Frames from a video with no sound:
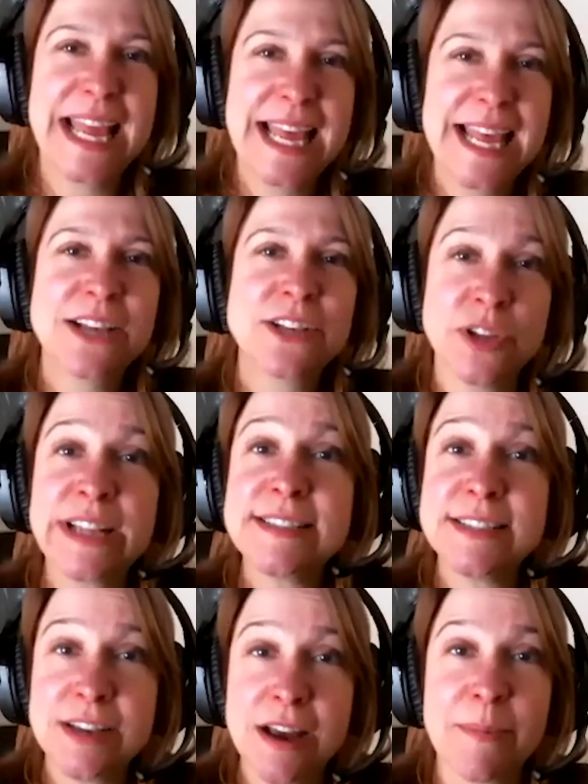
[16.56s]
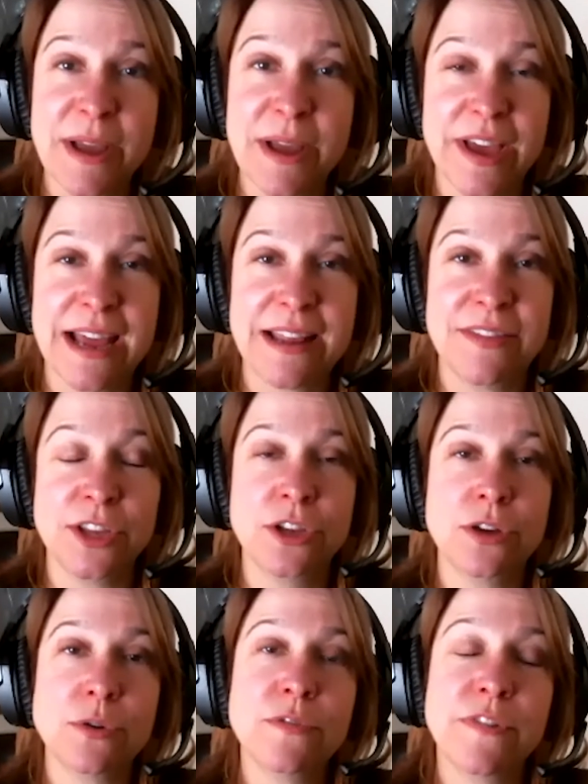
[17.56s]
So let's talk about that. That
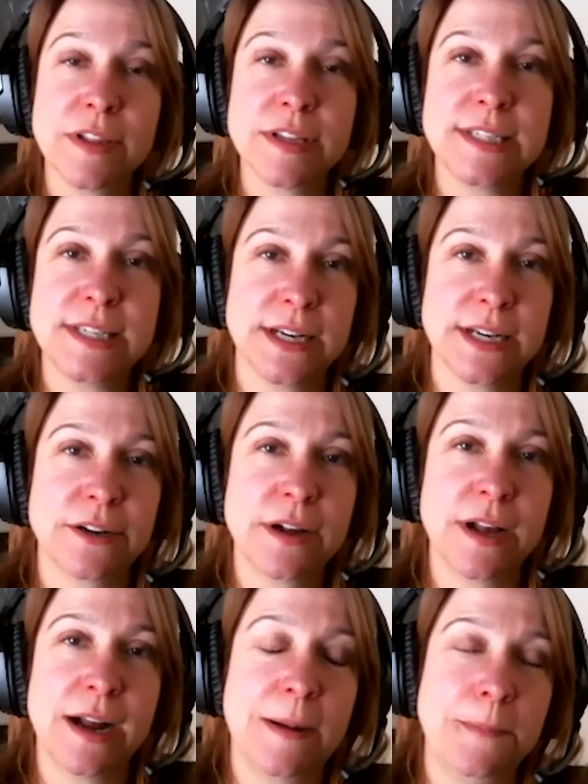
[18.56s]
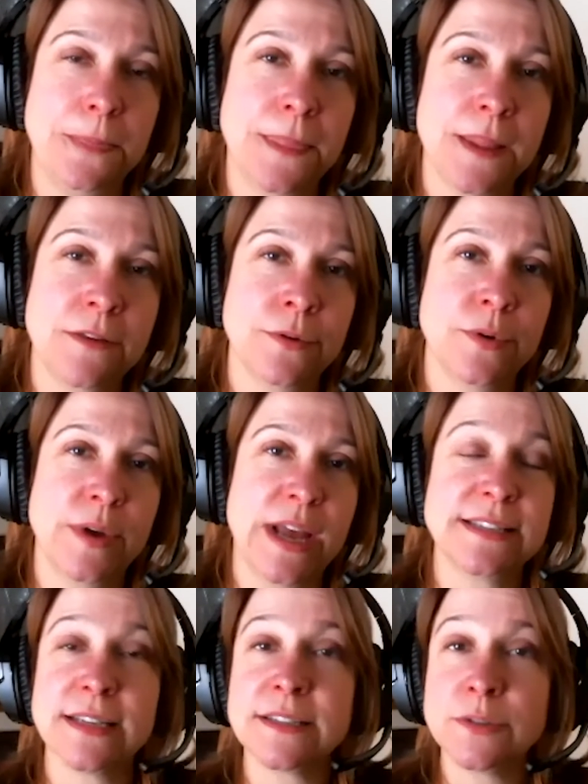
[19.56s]
you volunteer um, through
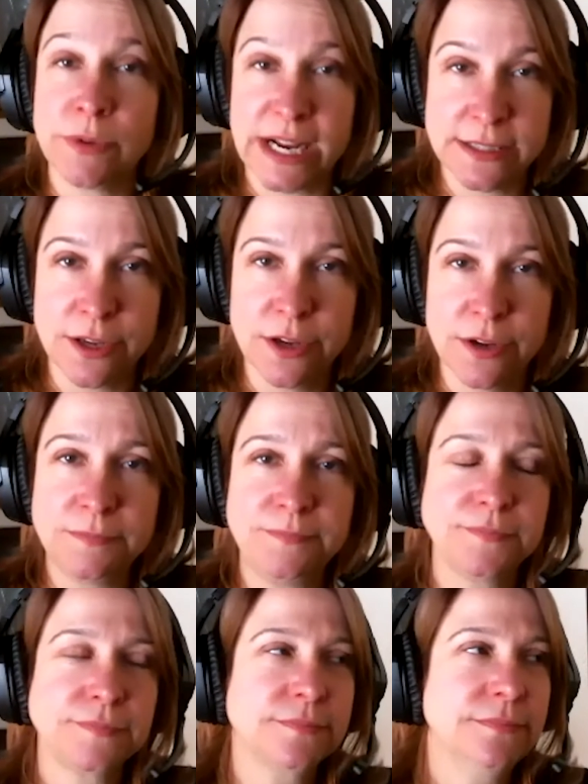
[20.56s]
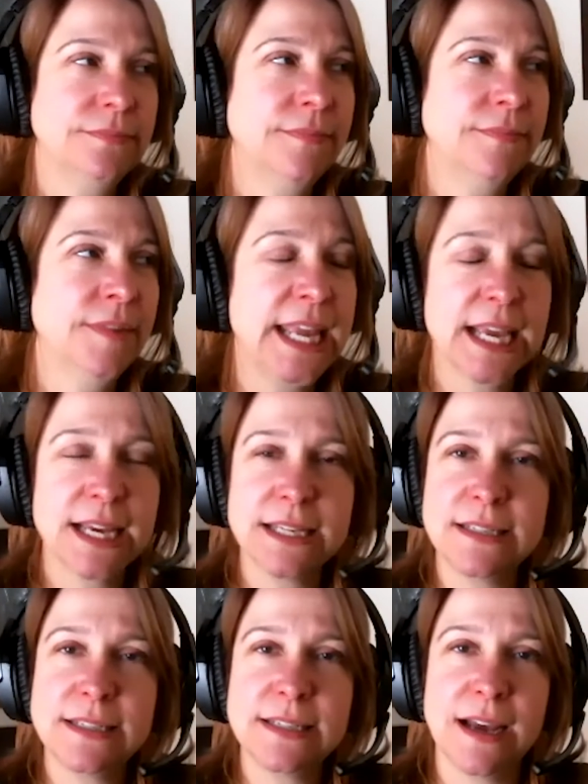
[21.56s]
Essex Rescue,
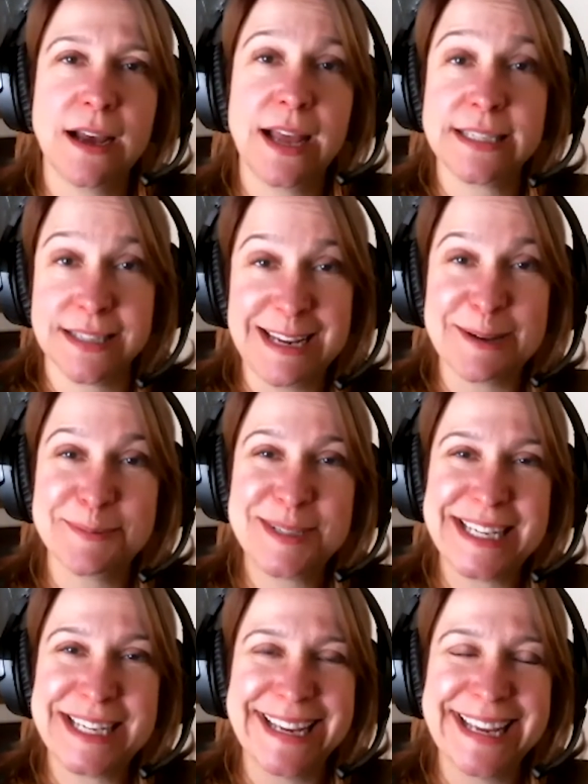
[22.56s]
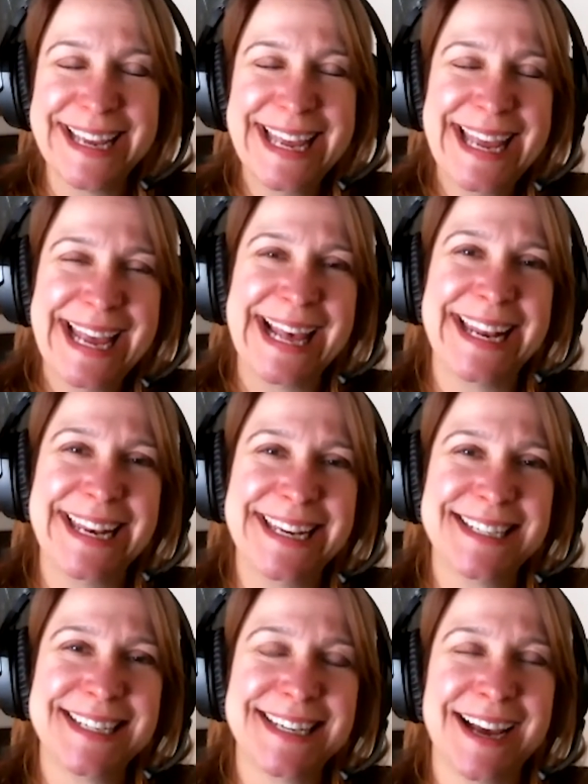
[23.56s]
and uh, as an EMT,
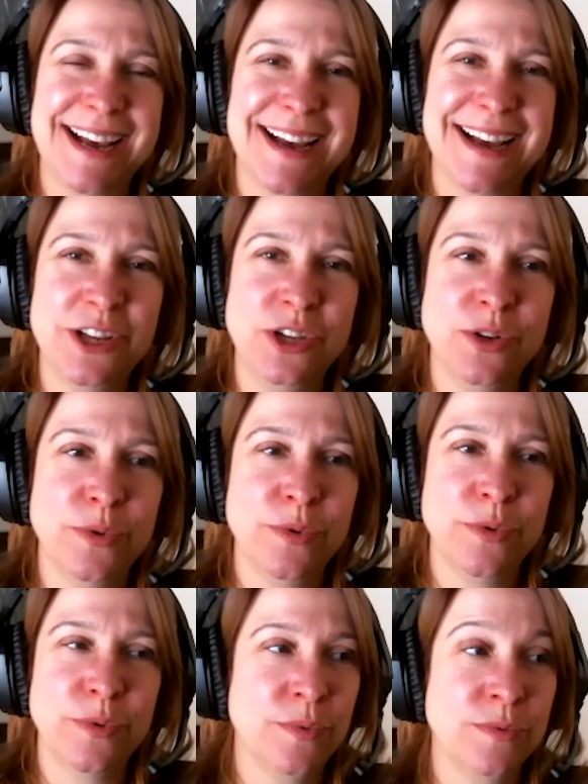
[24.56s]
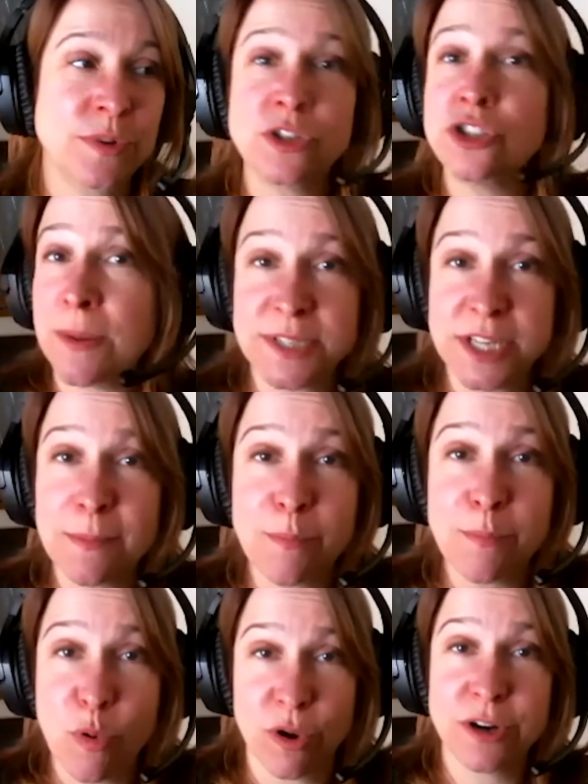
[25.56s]
and uh, you jumped on
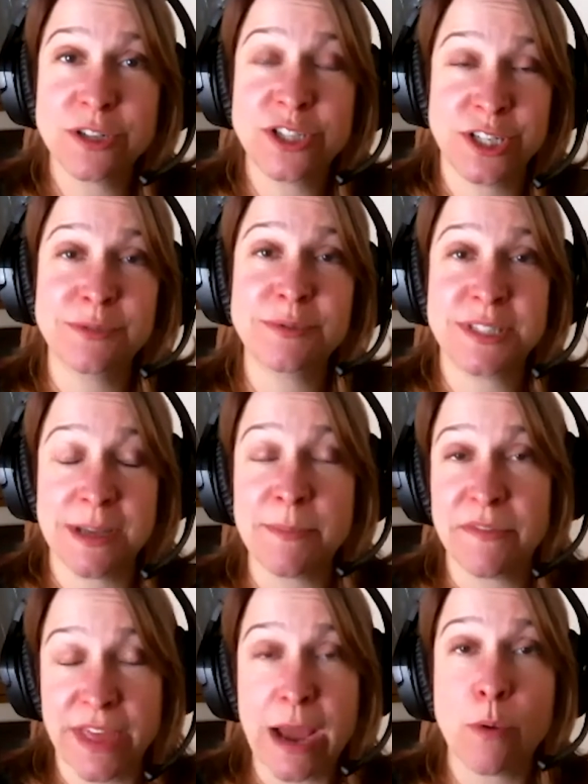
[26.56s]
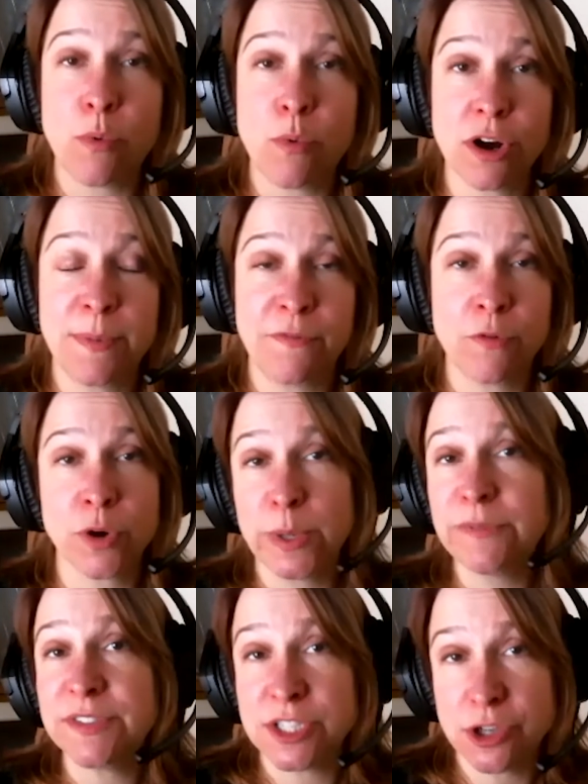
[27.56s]
board to do some of that work before you
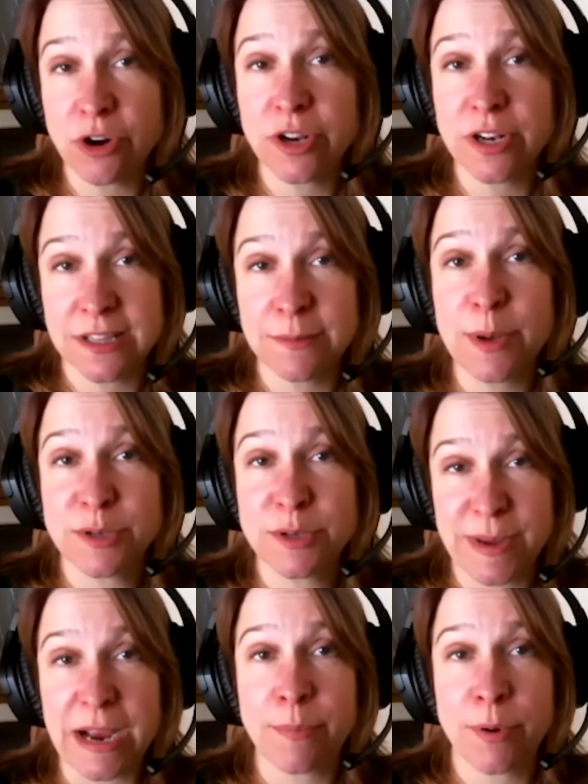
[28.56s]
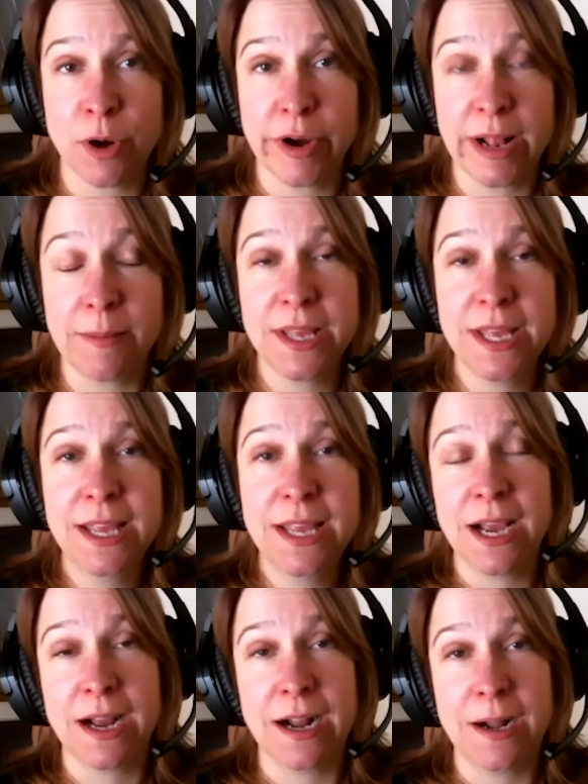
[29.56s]
even started at the post-bac program,
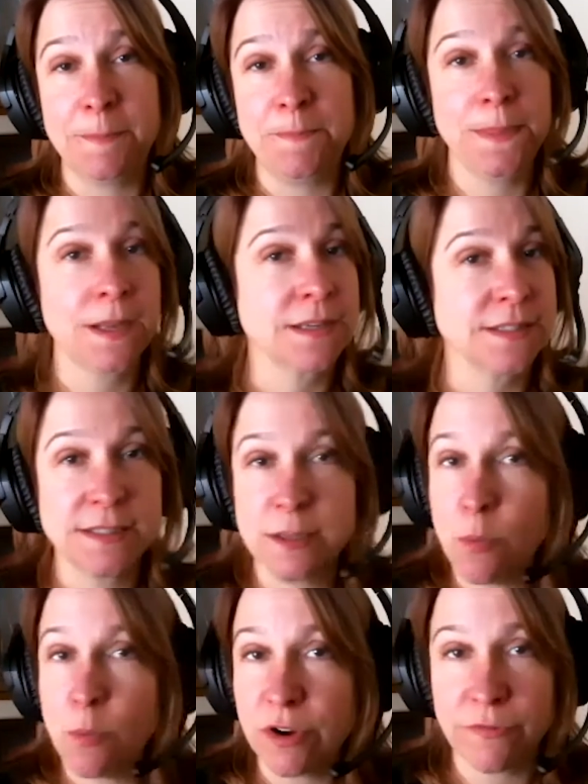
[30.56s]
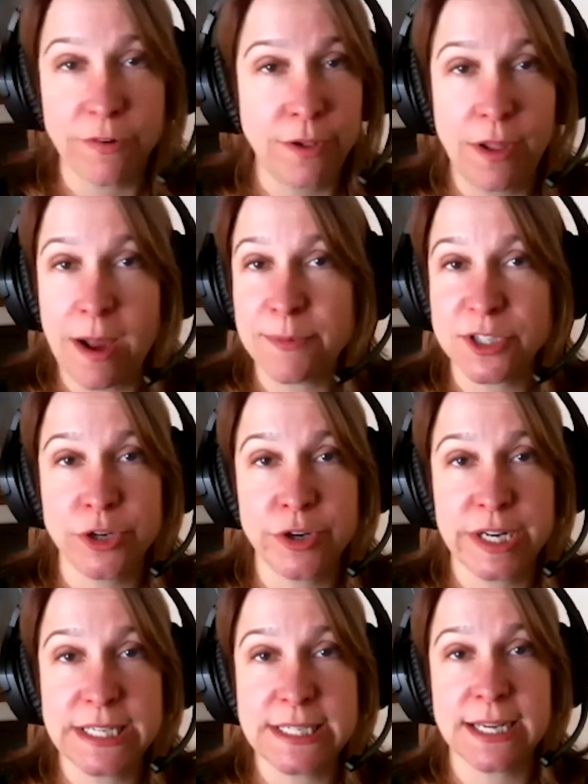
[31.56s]
um, because it's a wonderful
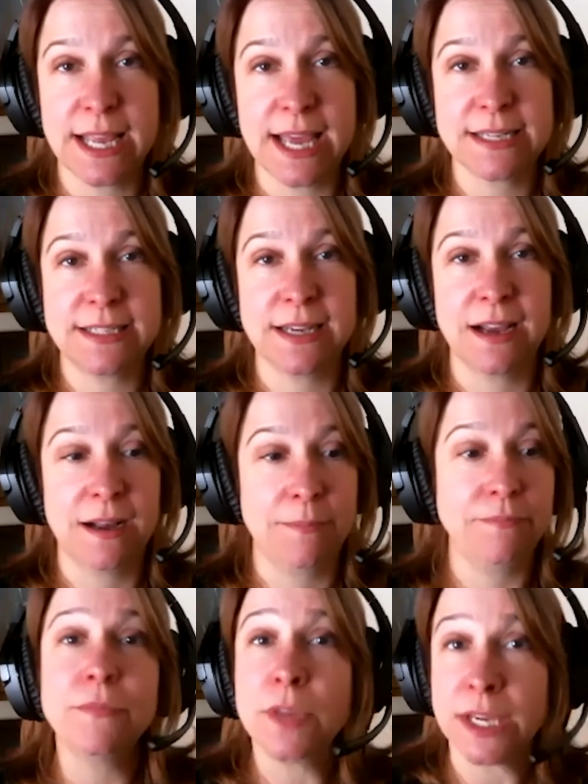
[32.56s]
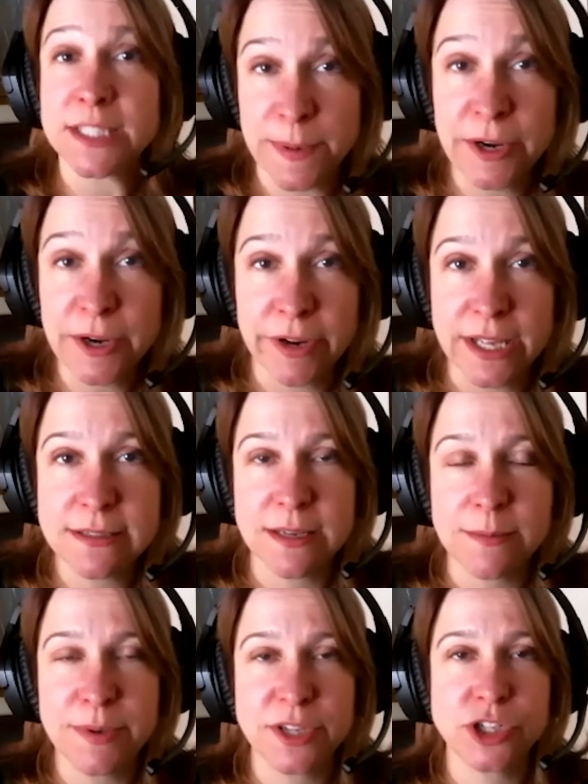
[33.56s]
opportunity to get um, experience and
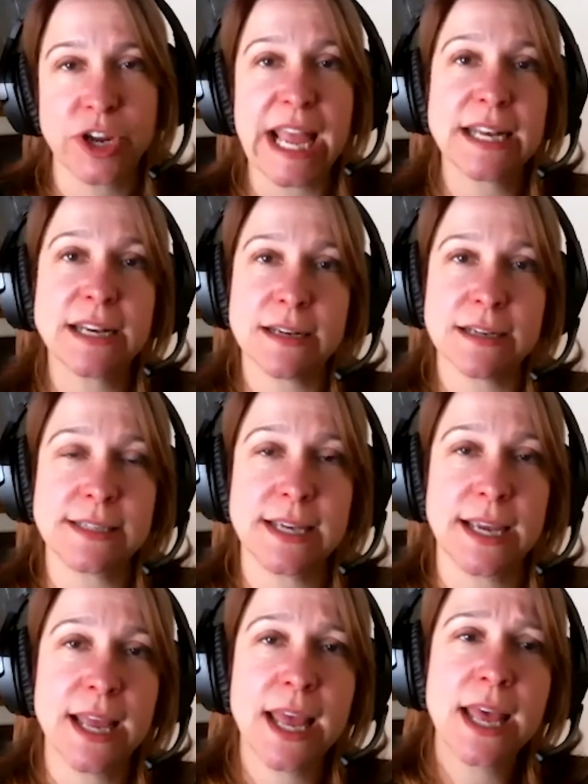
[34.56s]
build your candidacy.